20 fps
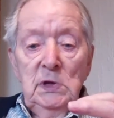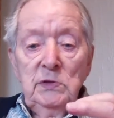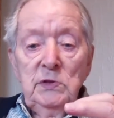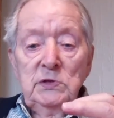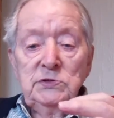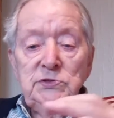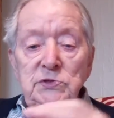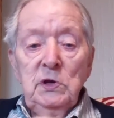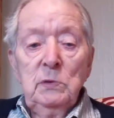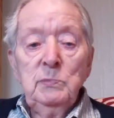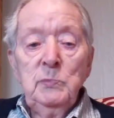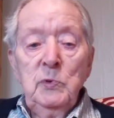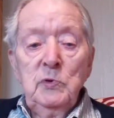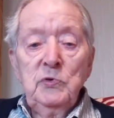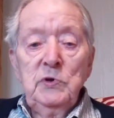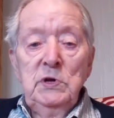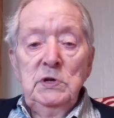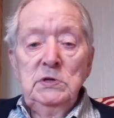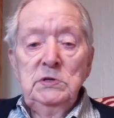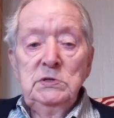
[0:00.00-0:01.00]
the
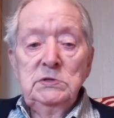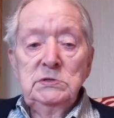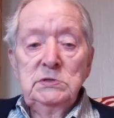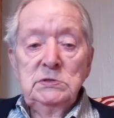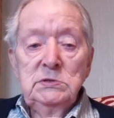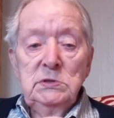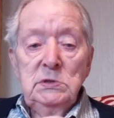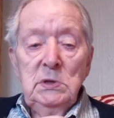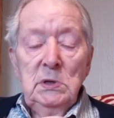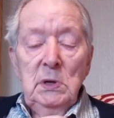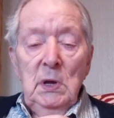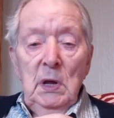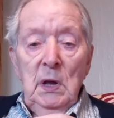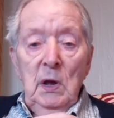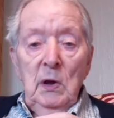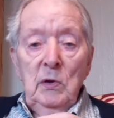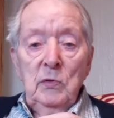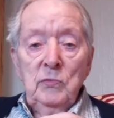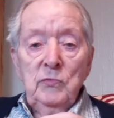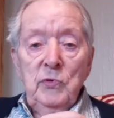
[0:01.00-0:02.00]
submarines
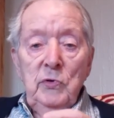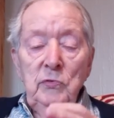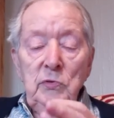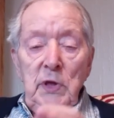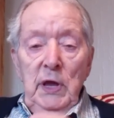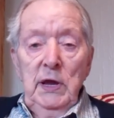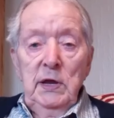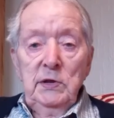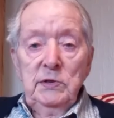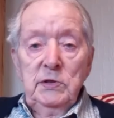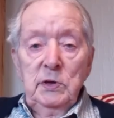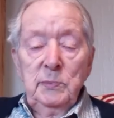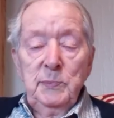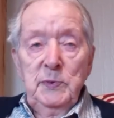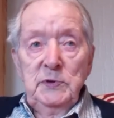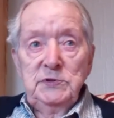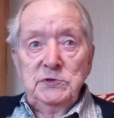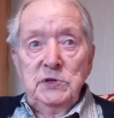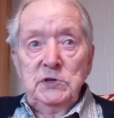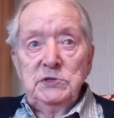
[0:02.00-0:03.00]
relayed their
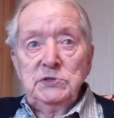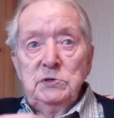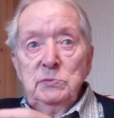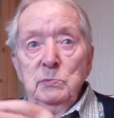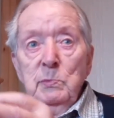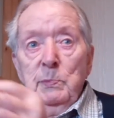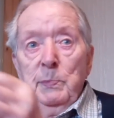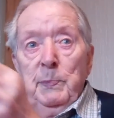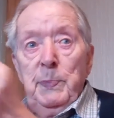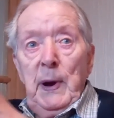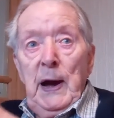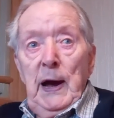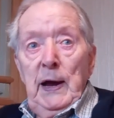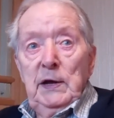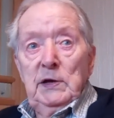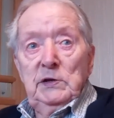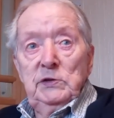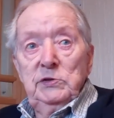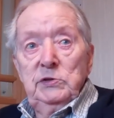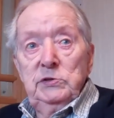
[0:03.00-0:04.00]
position back
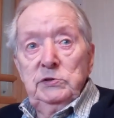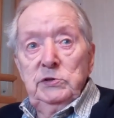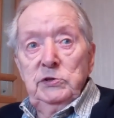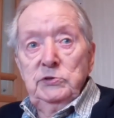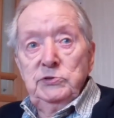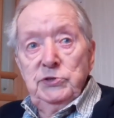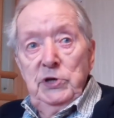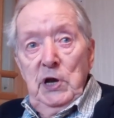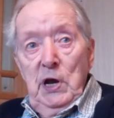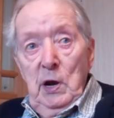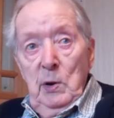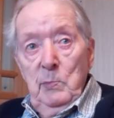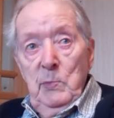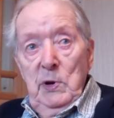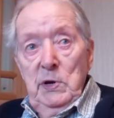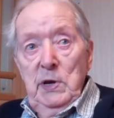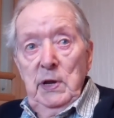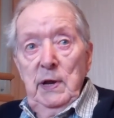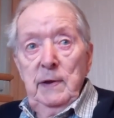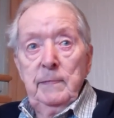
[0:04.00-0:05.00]
to
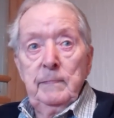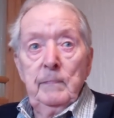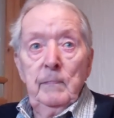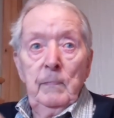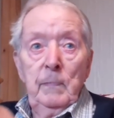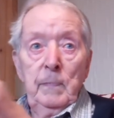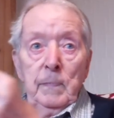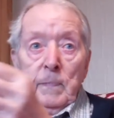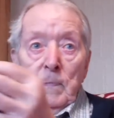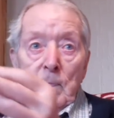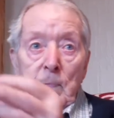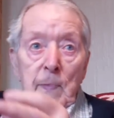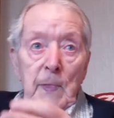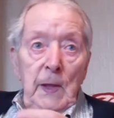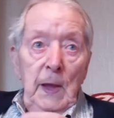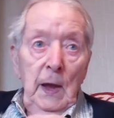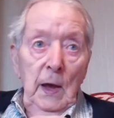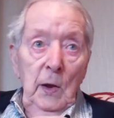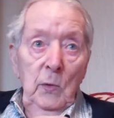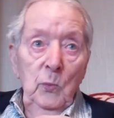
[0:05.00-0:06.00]
Germany
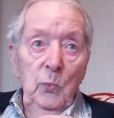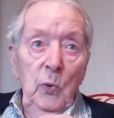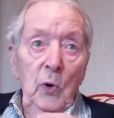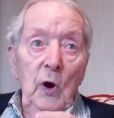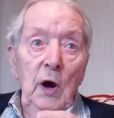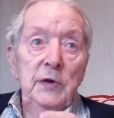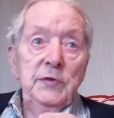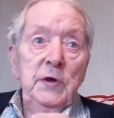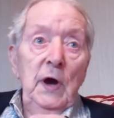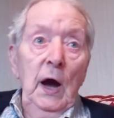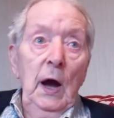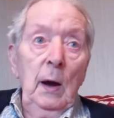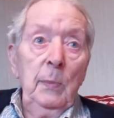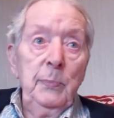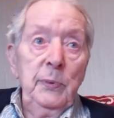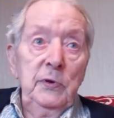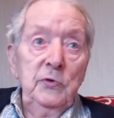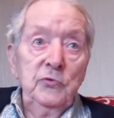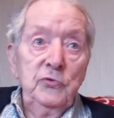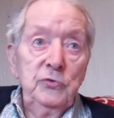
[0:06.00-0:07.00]
and what had
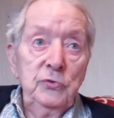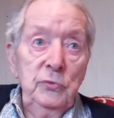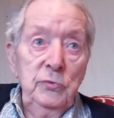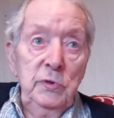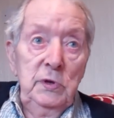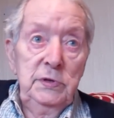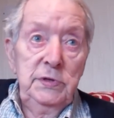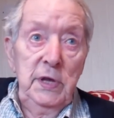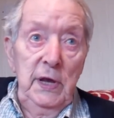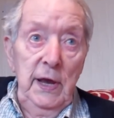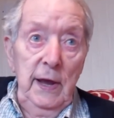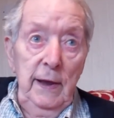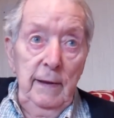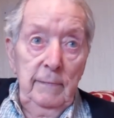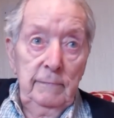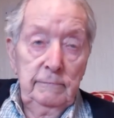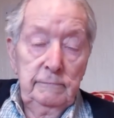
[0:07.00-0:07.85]
happened through the day.